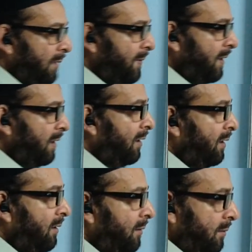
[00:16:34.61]

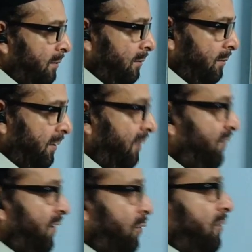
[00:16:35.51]
immediately
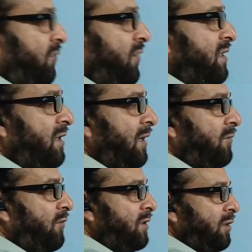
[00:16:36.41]
refer to the first
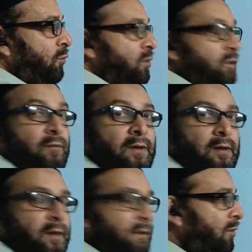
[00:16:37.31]
line, first equation over
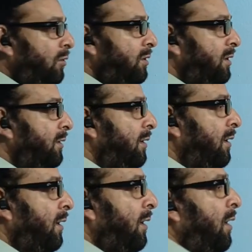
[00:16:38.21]
here, the odd here.